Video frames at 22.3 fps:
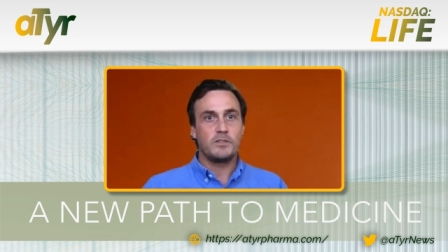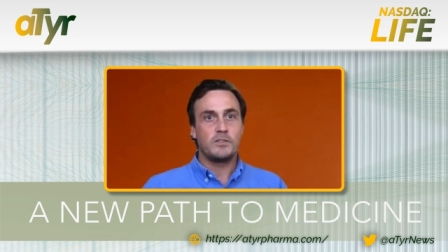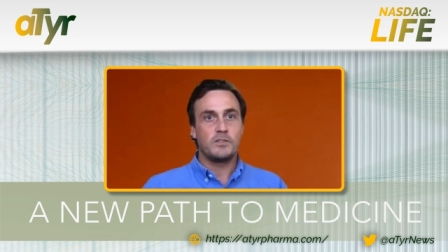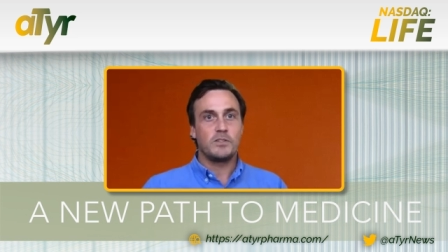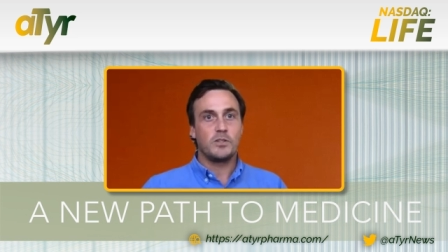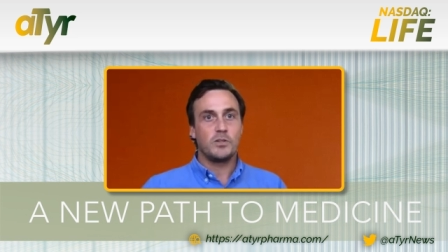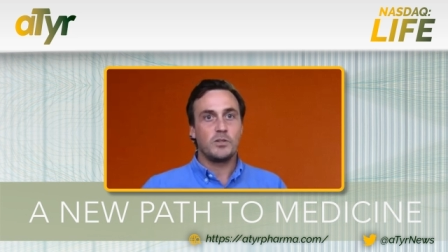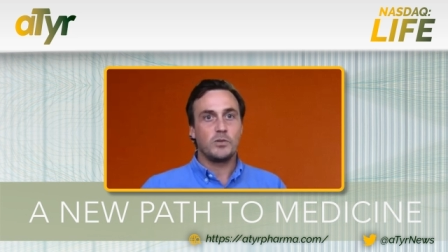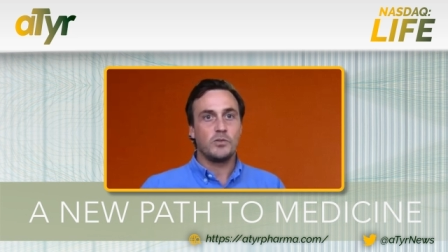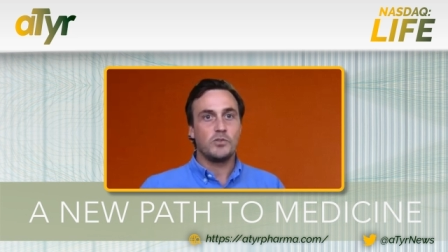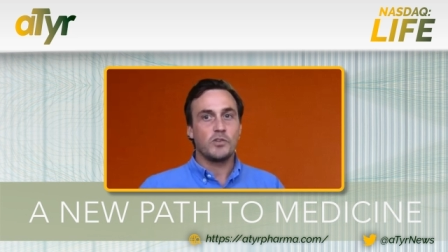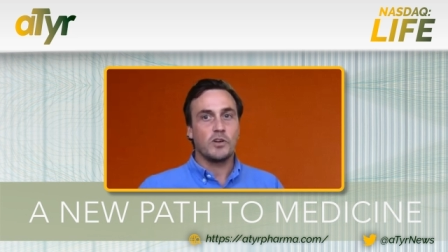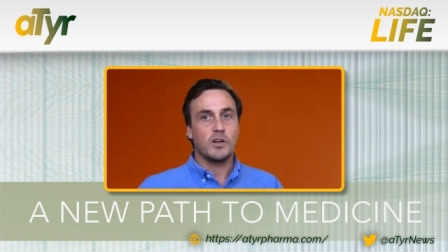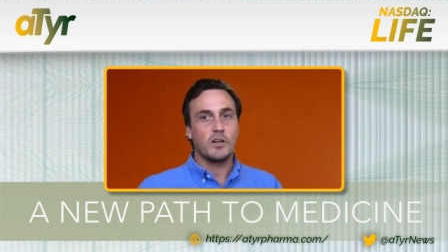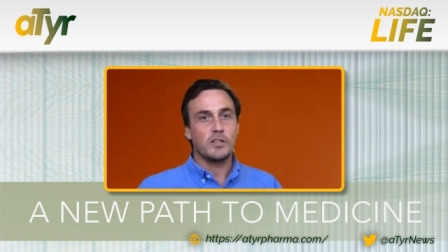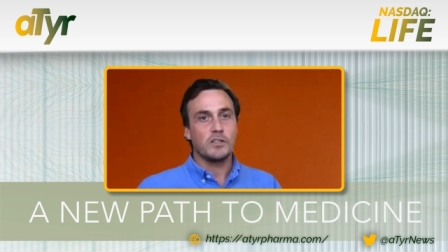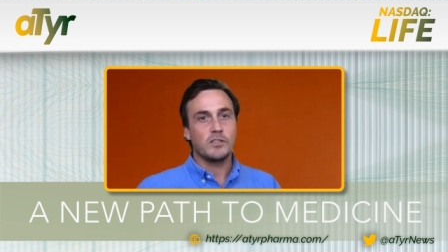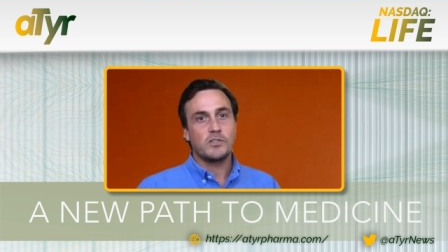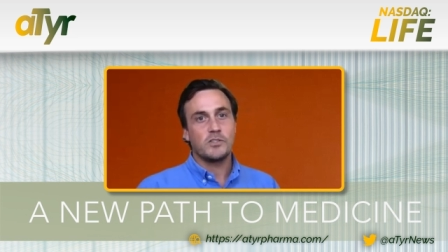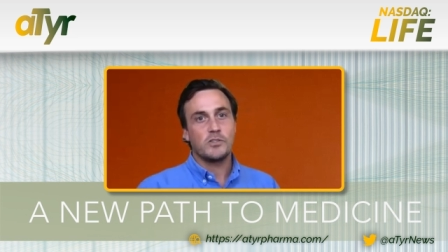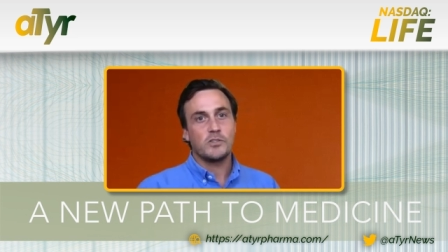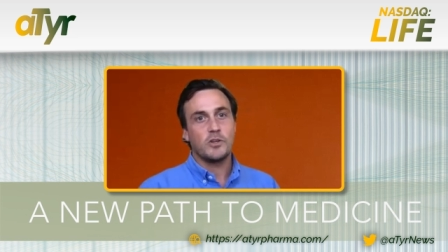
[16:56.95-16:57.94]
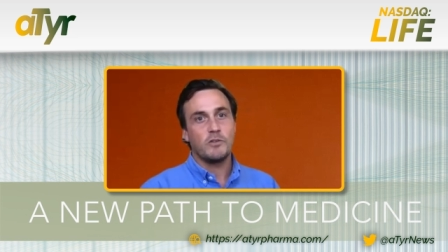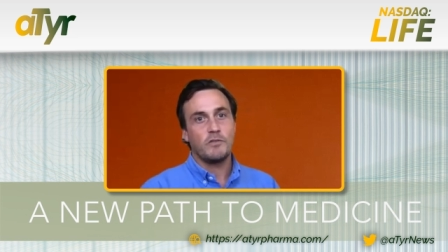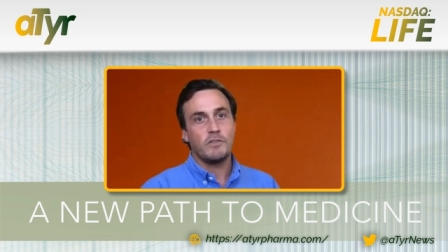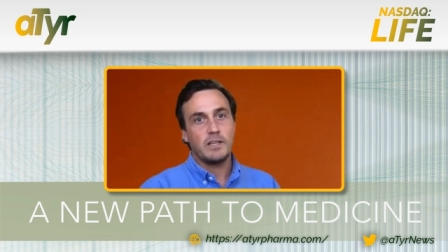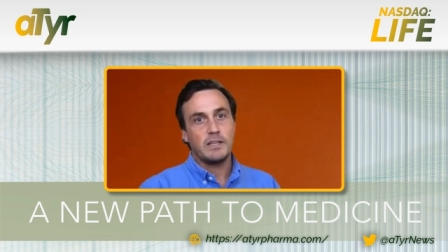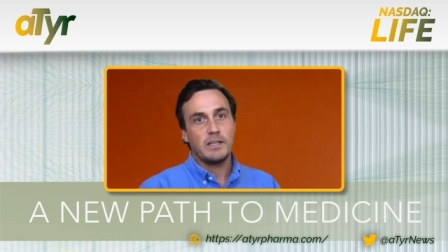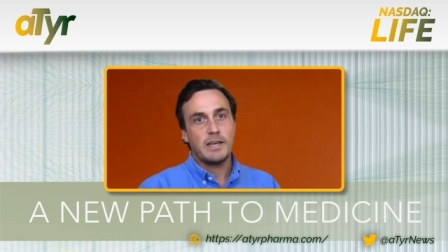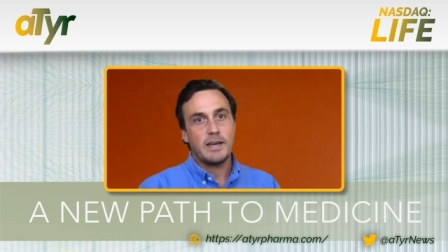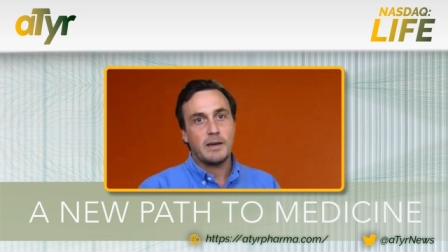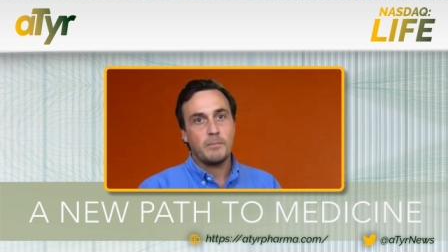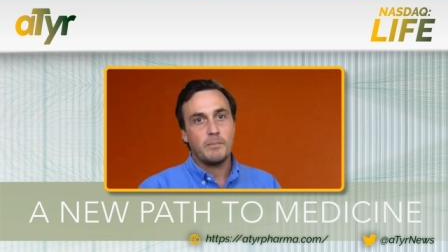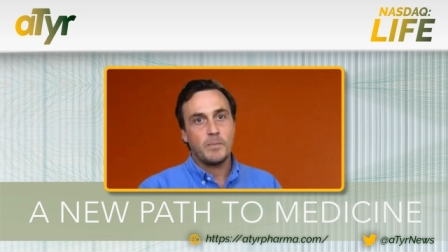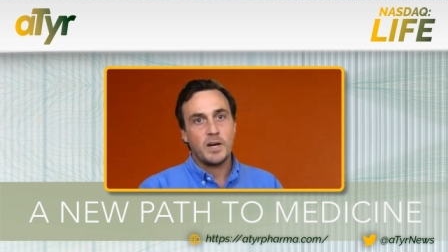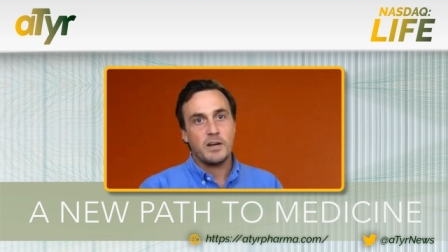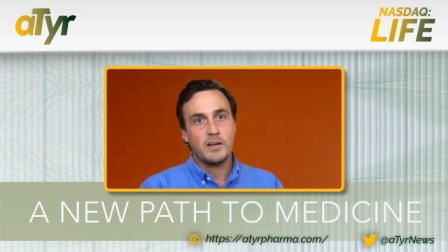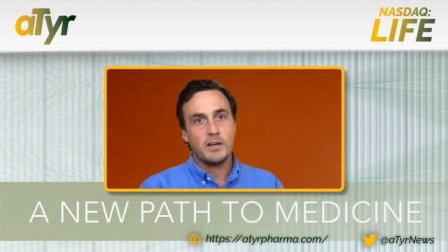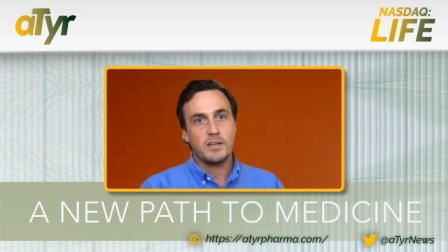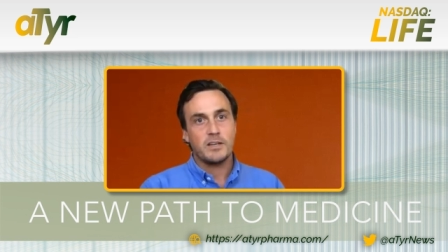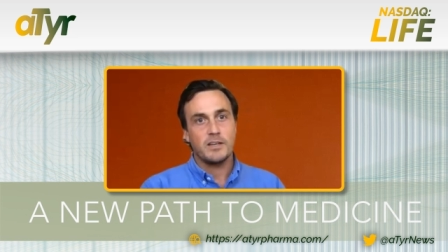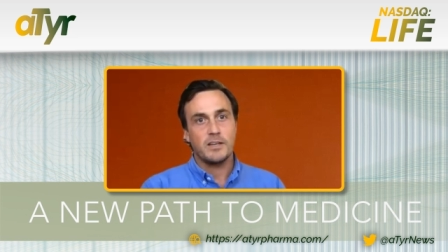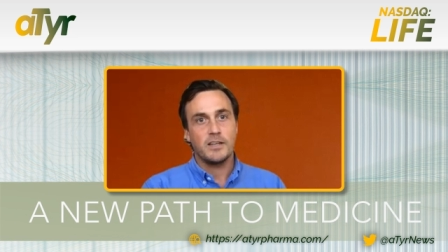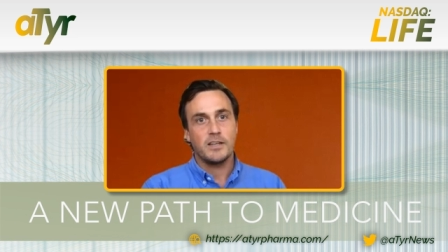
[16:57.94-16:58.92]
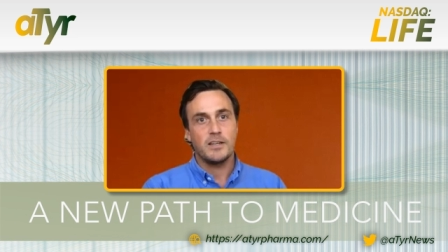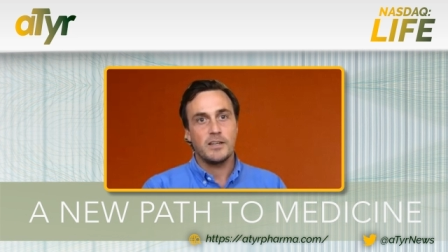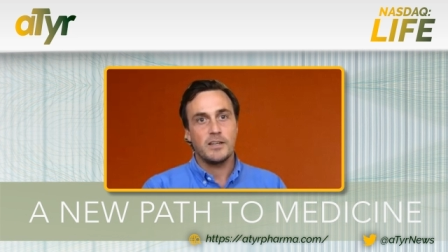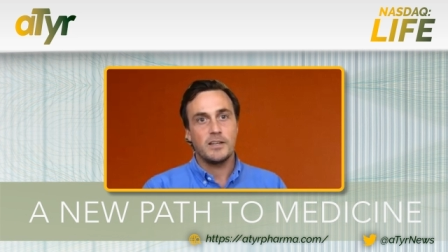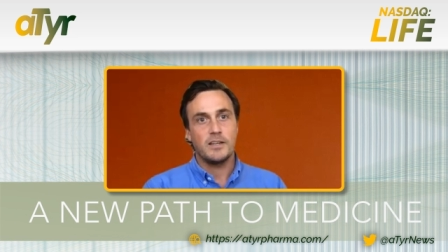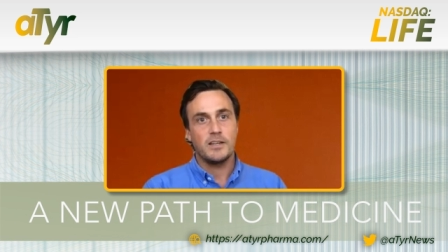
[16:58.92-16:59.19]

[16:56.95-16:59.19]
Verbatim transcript: two drugs serving that market